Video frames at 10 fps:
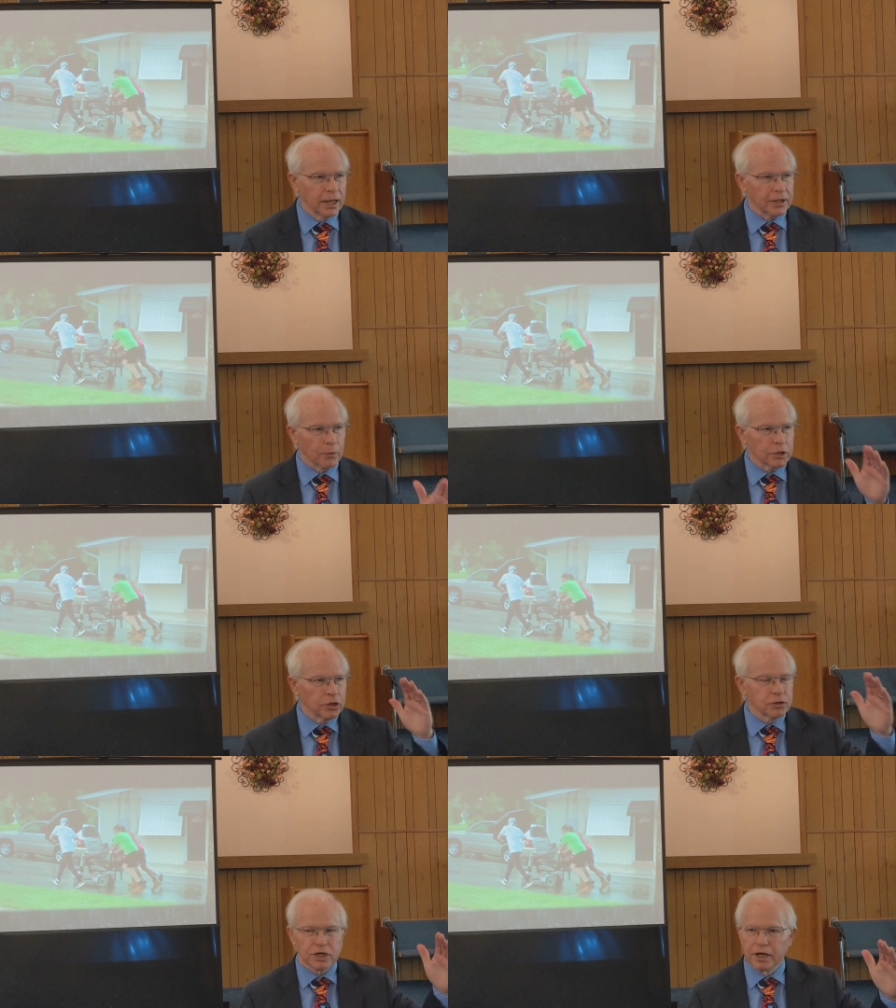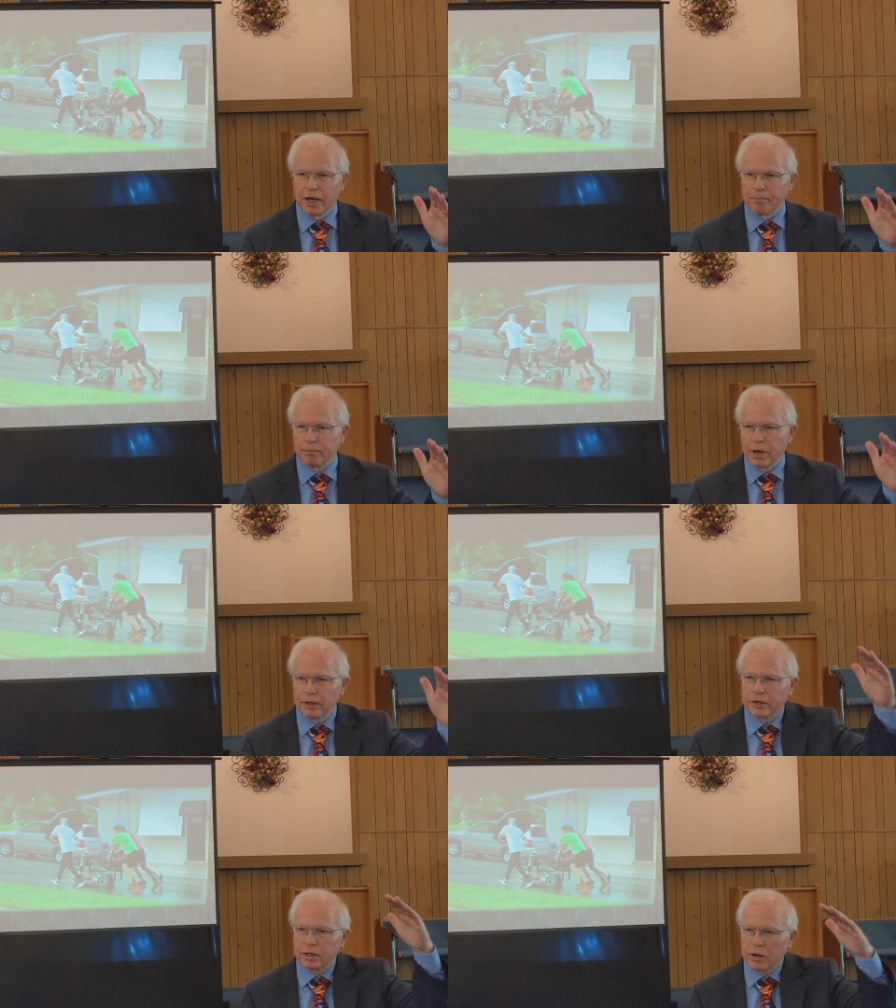and they were using an
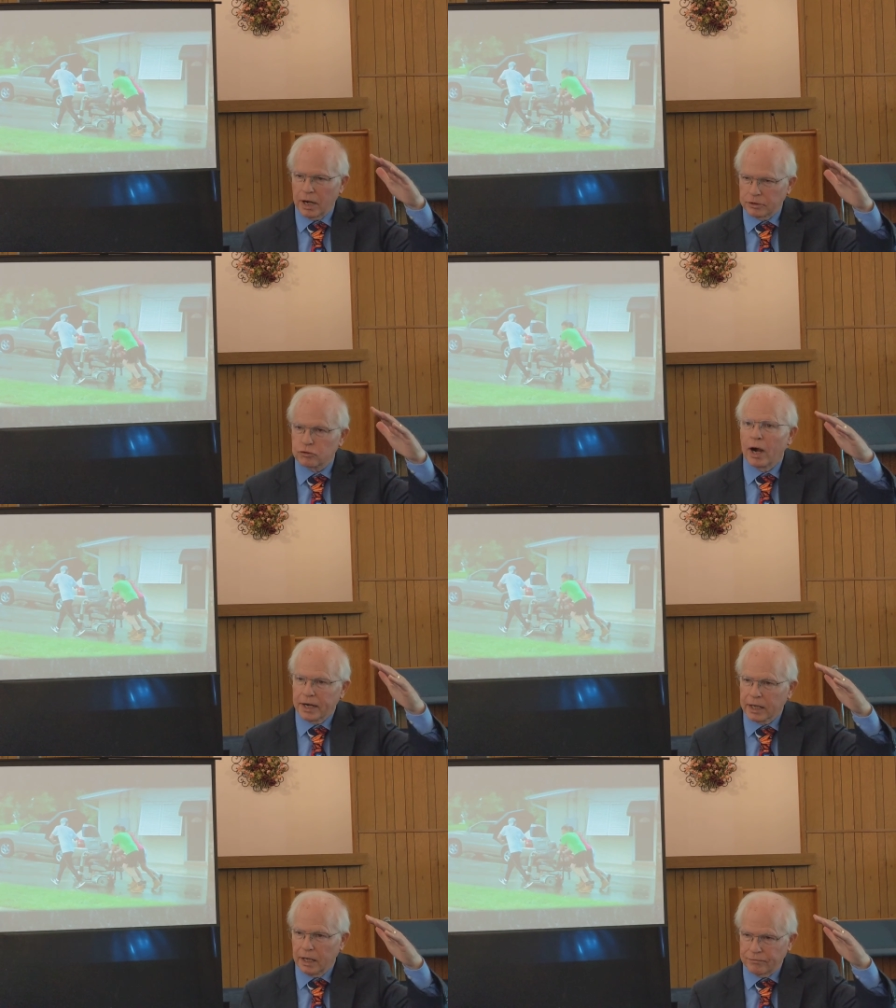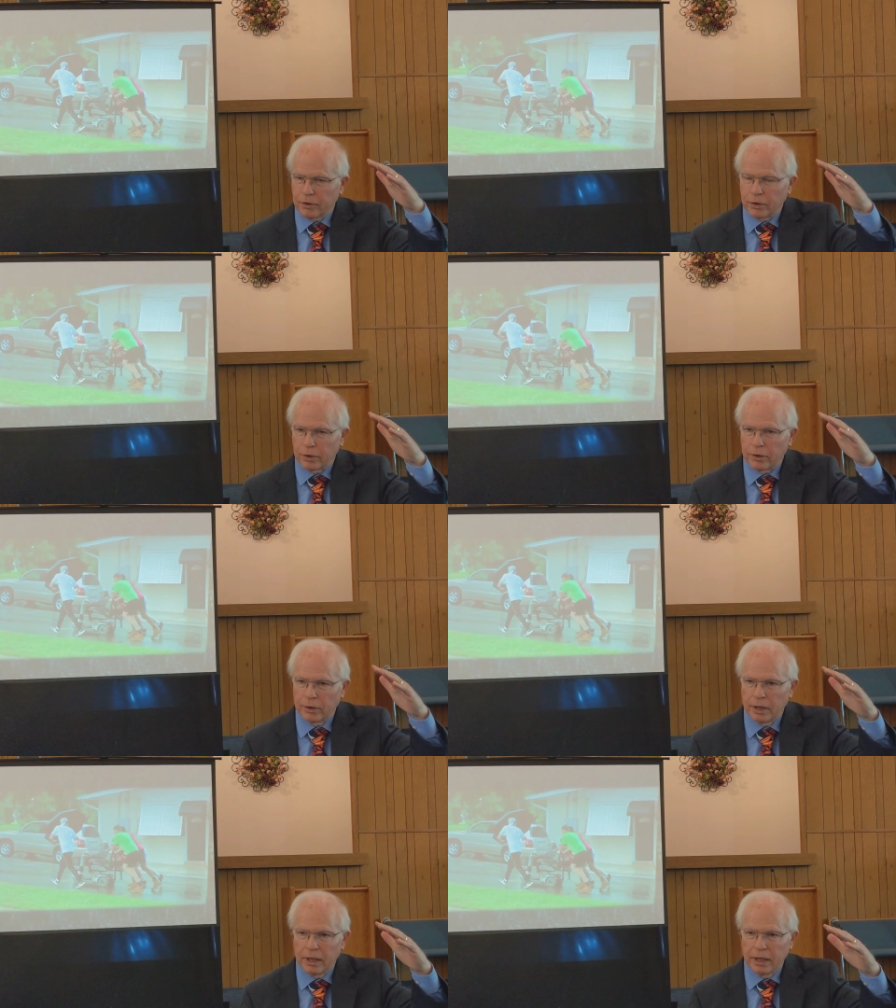umbrella to try to cover
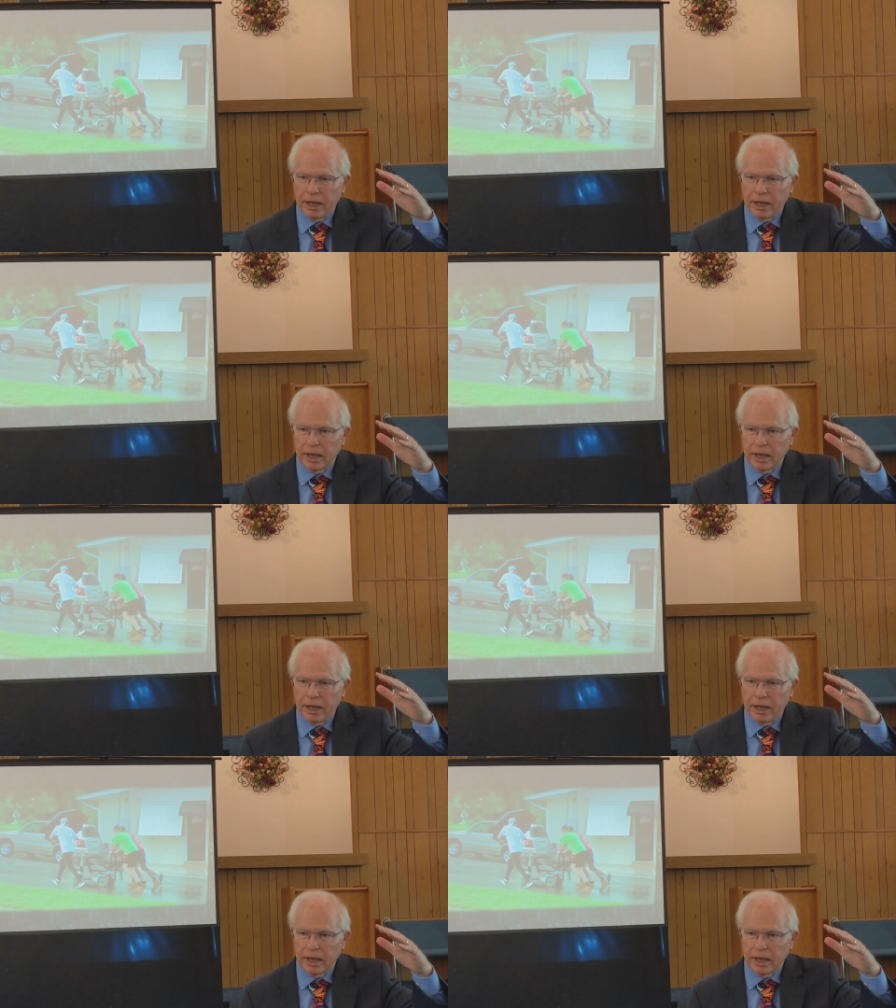her,